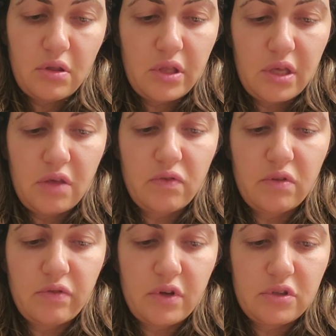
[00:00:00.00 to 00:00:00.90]
Like even
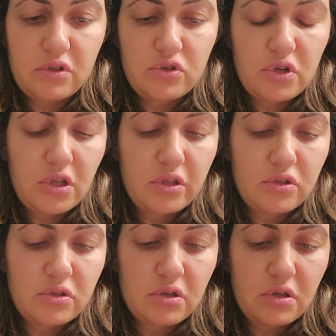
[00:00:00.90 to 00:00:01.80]
if I did gel, they
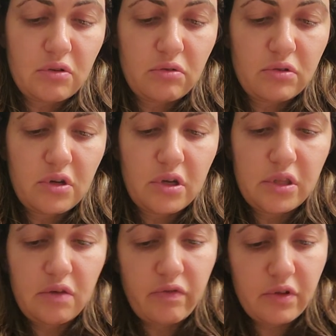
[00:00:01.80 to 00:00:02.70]
just didn't hold on.
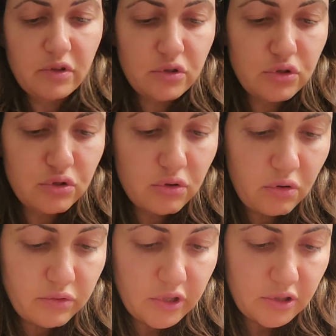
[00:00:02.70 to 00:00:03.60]
They felt so
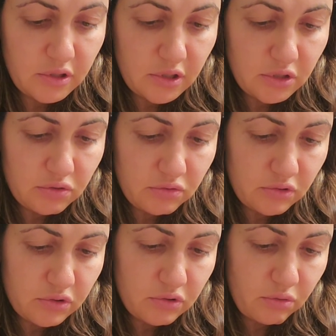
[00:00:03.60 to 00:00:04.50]
not natural,
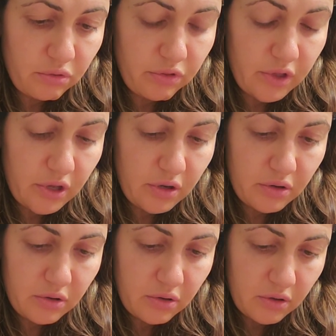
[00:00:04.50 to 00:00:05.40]
so thick.
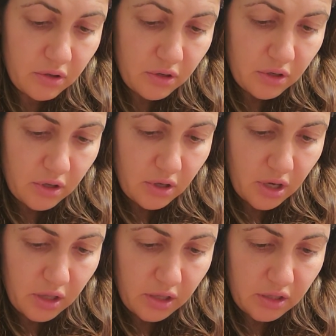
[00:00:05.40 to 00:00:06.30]

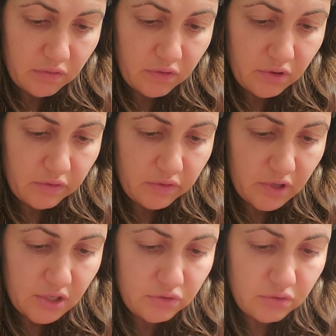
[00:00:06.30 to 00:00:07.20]
I like the feel of a
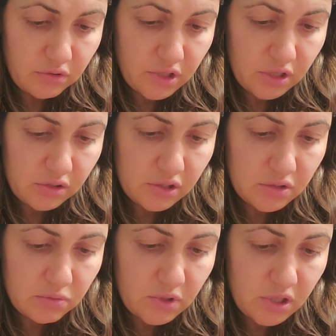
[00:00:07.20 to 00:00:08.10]
natural nail, and
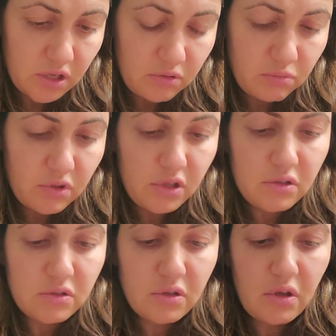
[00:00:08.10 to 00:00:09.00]
that's what I get with
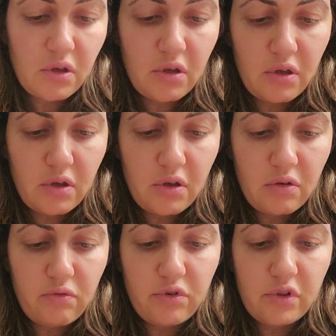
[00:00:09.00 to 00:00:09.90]
these
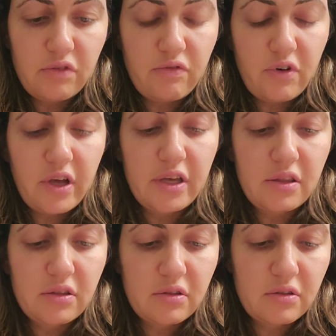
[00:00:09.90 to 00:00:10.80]
really
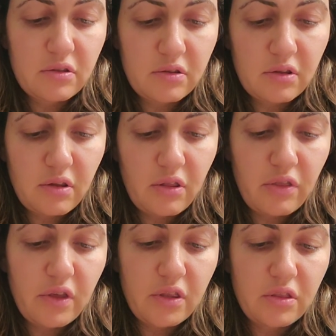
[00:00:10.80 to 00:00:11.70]
fine,
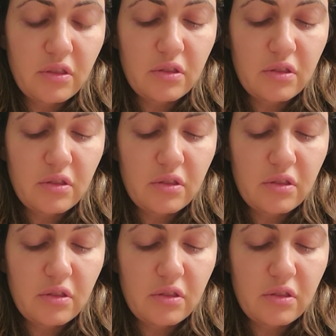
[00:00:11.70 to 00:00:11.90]
thin